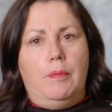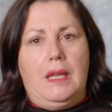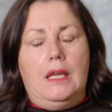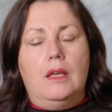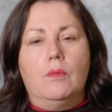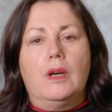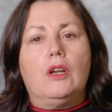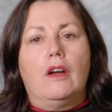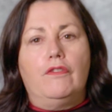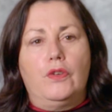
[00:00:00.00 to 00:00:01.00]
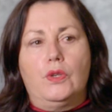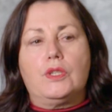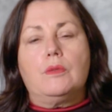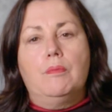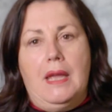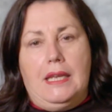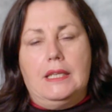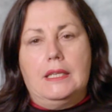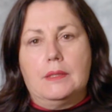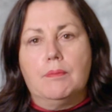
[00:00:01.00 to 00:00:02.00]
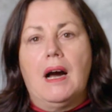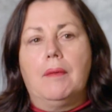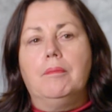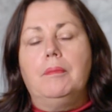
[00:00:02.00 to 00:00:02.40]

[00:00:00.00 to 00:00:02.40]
me when I first met his mum